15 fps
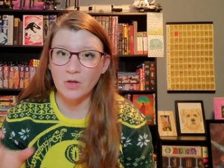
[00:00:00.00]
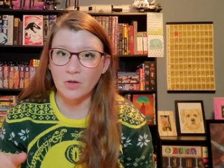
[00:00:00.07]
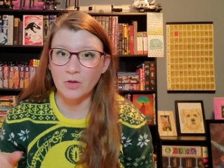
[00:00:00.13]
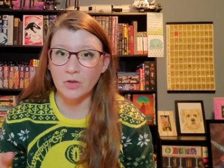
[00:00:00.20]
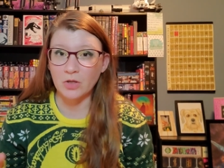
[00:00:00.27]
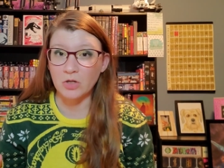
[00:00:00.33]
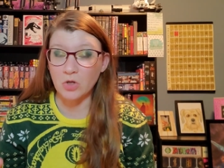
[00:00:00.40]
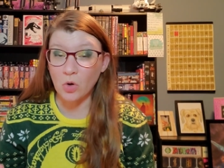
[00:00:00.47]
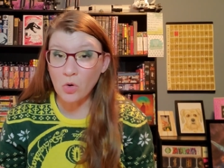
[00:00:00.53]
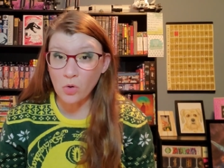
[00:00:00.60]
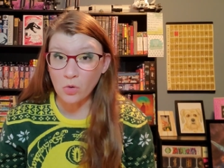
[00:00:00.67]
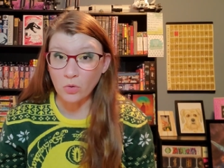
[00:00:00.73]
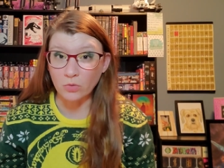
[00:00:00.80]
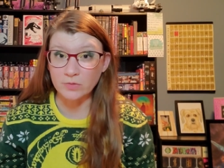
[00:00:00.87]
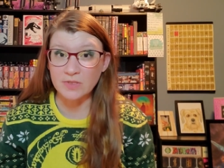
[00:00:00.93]
the
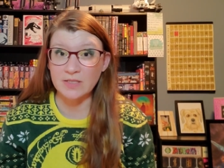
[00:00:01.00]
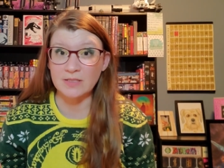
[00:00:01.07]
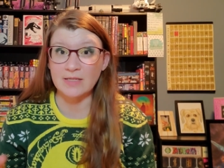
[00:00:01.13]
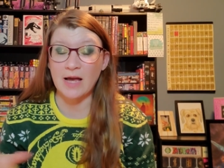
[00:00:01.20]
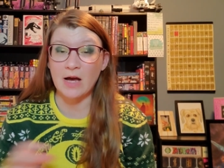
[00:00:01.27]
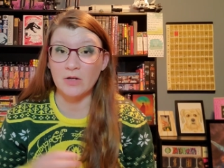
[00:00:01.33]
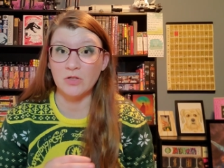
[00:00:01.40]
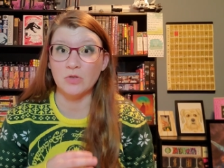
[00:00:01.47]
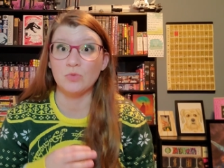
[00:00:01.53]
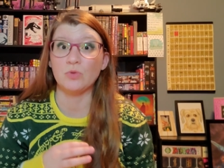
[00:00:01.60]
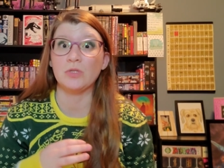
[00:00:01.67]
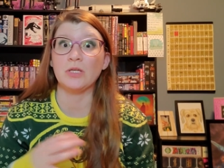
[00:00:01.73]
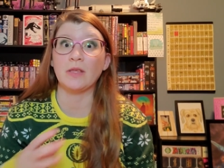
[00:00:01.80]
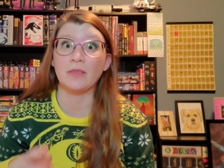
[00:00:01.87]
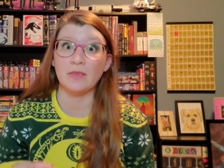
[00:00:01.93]
goals, it's how you
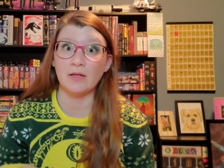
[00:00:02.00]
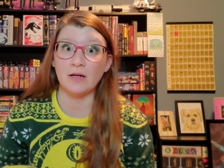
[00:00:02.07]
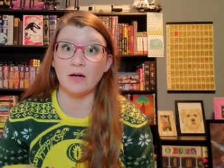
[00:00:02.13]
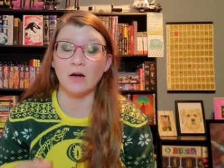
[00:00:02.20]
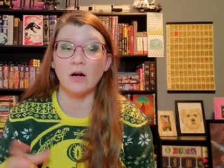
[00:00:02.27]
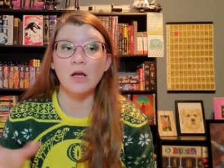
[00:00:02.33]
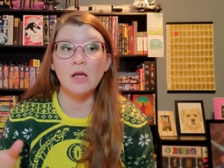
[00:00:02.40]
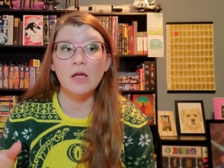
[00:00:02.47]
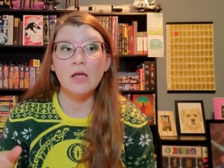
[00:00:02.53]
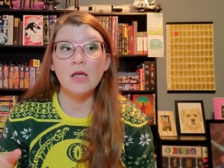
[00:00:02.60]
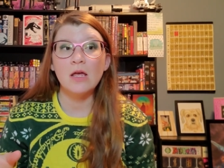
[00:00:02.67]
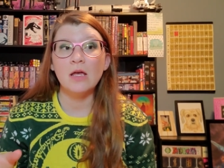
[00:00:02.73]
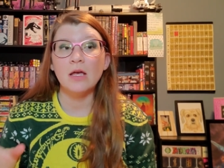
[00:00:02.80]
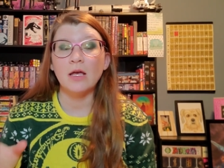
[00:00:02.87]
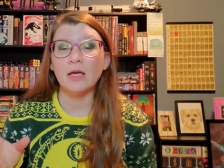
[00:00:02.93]
get there.
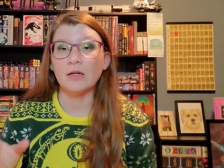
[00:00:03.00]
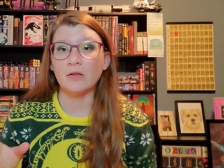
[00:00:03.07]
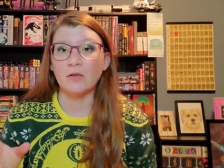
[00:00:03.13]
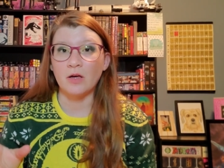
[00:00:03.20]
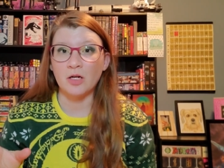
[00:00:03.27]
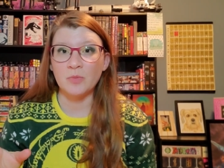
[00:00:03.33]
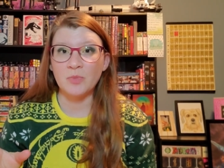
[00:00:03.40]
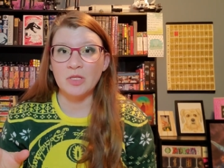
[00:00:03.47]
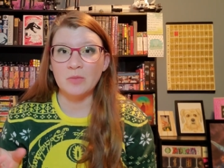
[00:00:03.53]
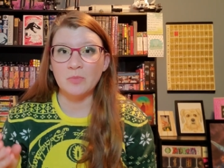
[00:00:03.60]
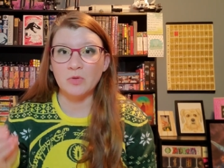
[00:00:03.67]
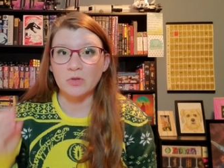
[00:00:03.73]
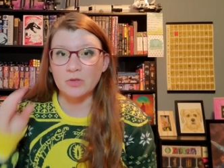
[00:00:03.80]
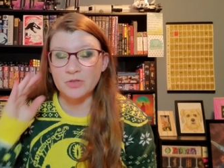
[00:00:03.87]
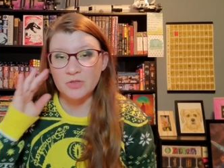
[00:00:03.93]
And a lot of
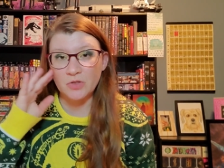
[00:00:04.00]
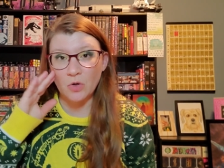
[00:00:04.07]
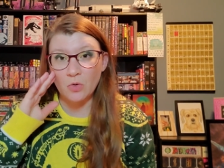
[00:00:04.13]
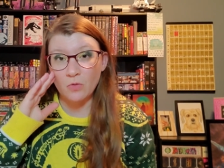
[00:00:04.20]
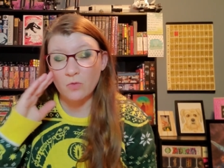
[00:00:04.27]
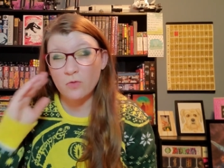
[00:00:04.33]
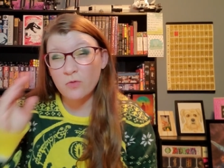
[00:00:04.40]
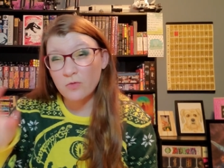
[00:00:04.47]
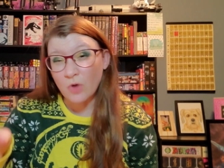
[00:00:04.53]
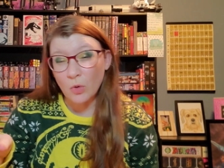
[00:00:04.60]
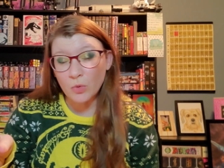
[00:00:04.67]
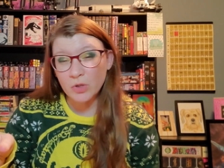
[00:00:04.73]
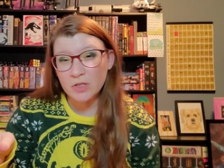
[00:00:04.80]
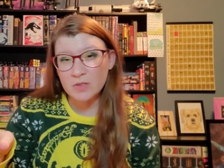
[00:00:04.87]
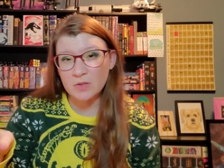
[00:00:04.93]
people are so
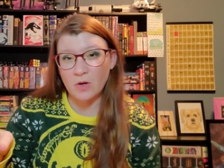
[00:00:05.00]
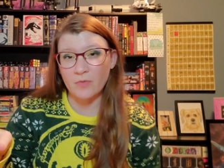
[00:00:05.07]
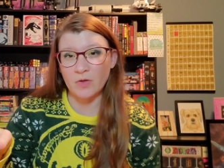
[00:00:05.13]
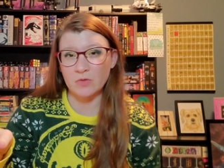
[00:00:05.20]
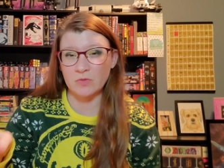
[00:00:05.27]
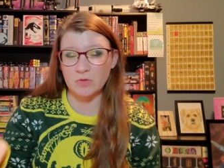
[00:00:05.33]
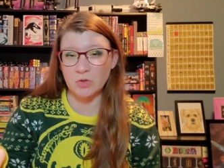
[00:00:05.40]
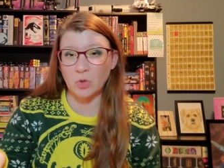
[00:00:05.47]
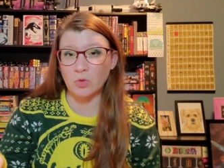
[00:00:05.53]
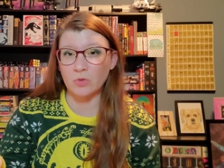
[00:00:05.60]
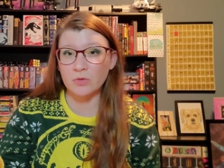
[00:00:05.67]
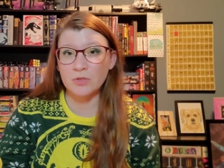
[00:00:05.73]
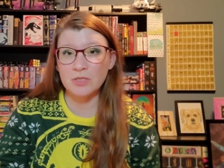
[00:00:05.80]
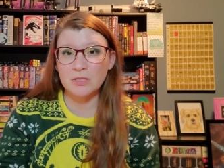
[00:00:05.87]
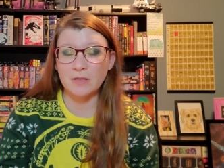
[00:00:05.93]
focused on those
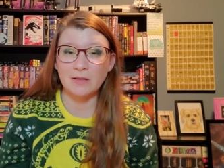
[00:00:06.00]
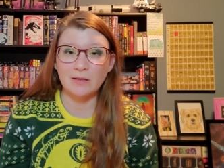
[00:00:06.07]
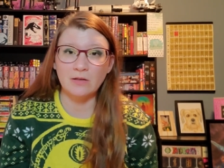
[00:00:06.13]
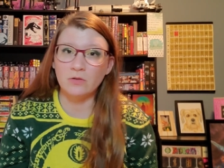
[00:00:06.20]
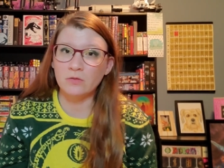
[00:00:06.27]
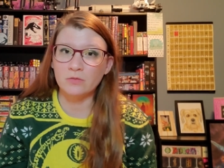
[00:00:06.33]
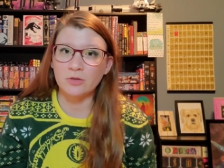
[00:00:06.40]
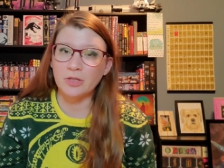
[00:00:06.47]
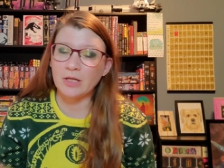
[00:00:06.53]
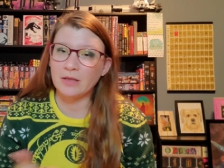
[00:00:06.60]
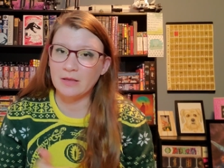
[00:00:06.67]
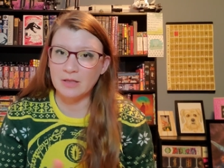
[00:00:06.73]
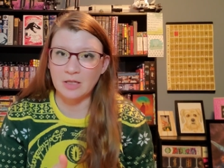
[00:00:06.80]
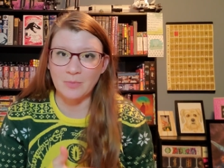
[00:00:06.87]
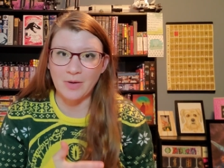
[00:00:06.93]
goals that they don't really
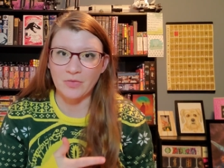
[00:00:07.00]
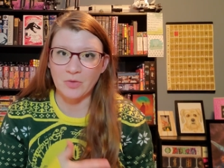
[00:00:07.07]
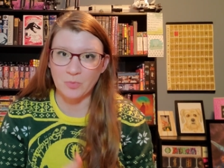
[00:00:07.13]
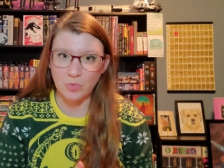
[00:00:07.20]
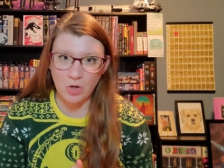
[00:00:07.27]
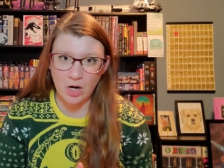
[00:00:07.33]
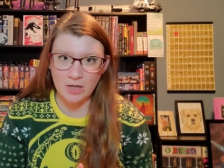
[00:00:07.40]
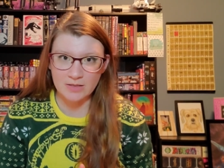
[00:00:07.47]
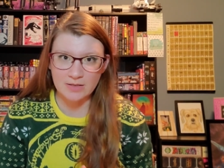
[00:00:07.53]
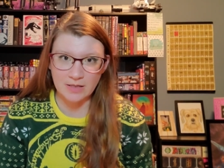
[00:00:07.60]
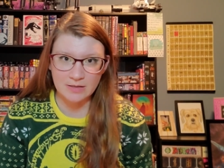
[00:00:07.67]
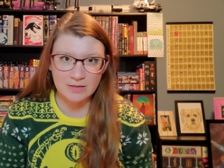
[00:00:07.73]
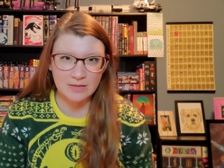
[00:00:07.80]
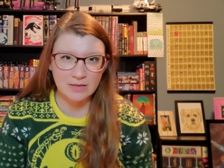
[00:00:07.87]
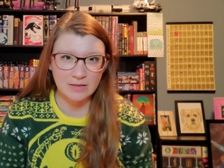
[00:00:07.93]
think about the
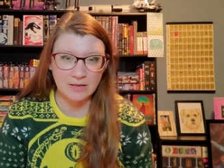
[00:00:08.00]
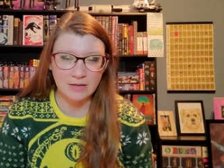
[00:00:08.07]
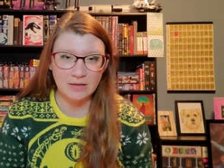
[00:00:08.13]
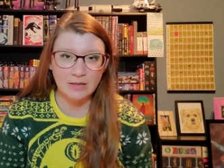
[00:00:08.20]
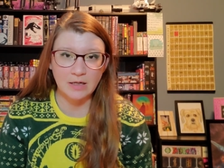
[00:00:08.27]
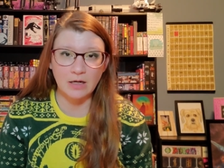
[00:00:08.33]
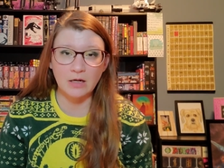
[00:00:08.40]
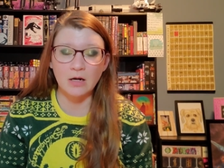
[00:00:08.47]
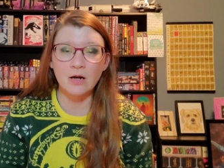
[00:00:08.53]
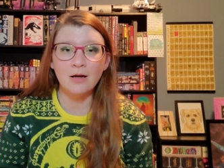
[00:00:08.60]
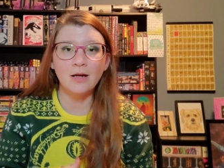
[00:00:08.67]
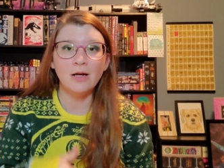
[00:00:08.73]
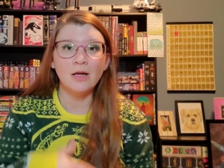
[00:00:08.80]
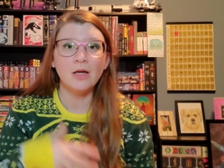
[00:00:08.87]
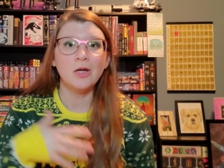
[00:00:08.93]
process to get there.
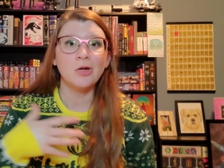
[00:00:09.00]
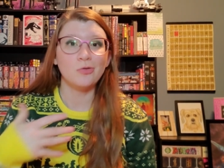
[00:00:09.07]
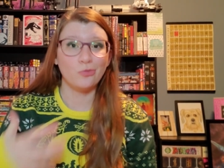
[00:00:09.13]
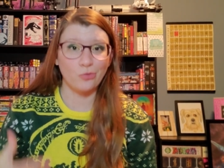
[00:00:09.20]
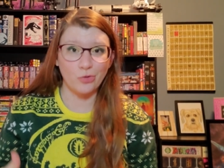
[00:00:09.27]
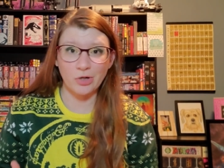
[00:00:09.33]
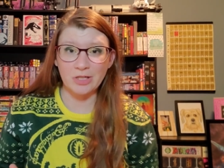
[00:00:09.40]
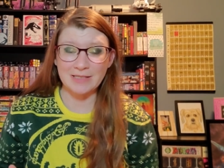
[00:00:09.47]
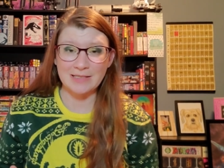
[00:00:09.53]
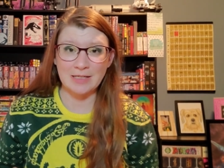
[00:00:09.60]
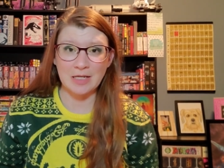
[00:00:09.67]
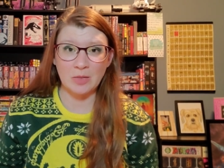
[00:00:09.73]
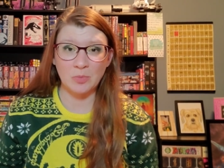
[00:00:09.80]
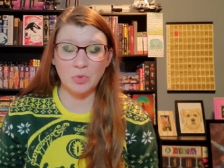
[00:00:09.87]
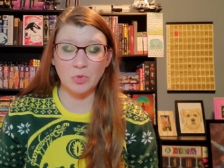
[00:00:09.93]
For
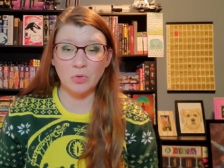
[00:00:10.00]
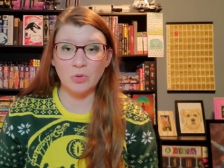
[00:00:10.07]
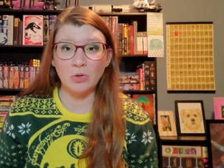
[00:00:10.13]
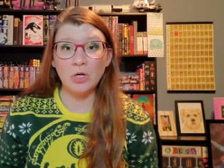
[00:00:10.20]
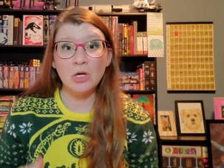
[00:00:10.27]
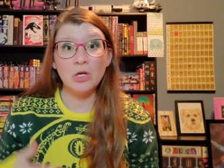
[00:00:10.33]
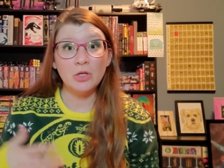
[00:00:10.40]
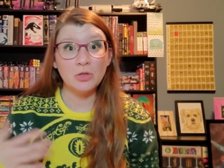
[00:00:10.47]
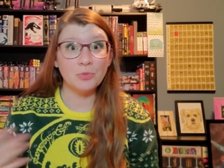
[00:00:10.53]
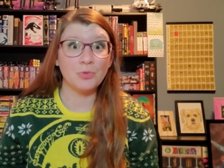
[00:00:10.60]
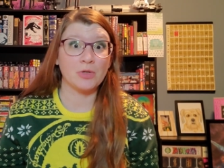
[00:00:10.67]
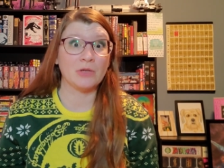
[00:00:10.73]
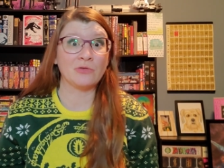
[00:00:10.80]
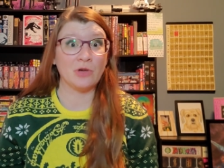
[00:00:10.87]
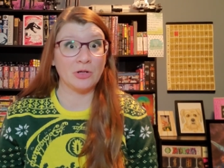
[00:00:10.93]
example, you
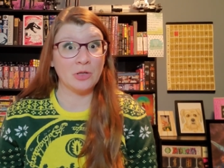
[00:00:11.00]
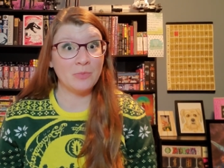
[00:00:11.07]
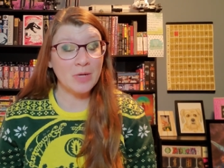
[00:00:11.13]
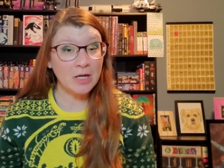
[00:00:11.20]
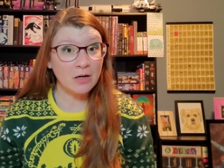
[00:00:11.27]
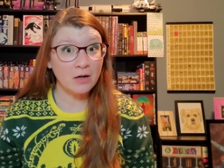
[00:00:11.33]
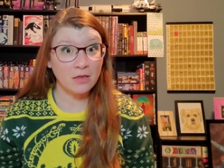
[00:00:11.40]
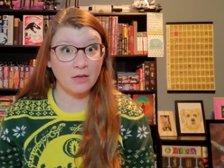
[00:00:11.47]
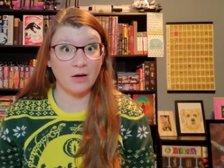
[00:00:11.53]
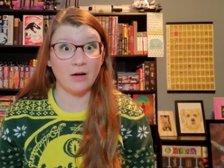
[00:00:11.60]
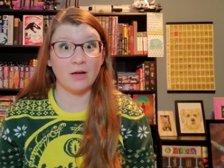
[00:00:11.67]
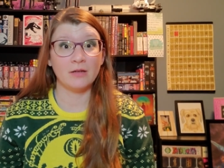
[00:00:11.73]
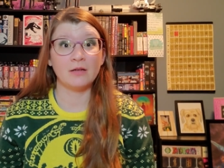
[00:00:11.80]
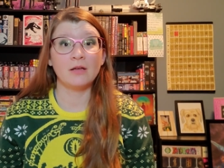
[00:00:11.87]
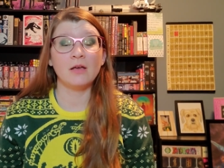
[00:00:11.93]
want to run a
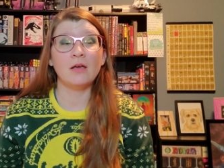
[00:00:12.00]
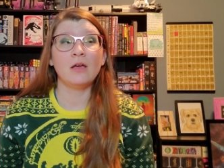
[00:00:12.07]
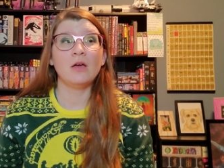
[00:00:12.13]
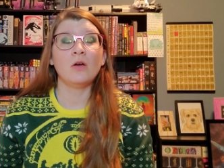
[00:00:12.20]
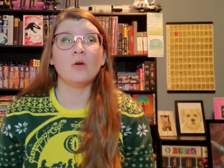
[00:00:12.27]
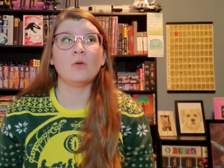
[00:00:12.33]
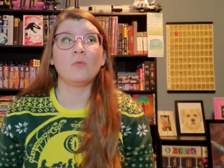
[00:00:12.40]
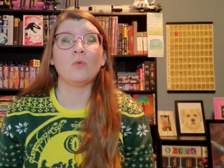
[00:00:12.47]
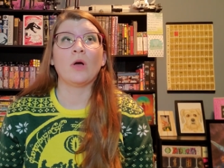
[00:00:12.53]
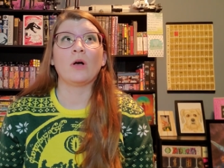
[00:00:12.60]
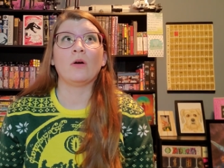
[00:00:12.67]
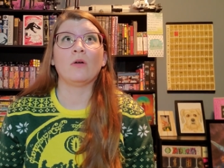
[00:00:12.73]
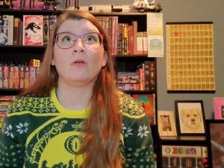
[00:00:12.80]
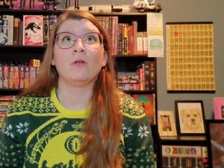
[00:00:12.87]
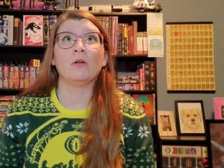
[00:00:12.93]
marathon.
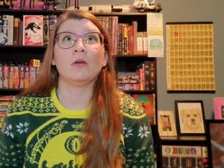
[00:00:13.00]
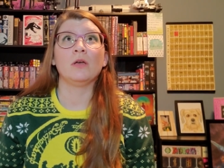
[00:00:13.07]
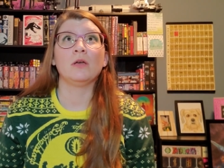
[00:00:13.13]
Well,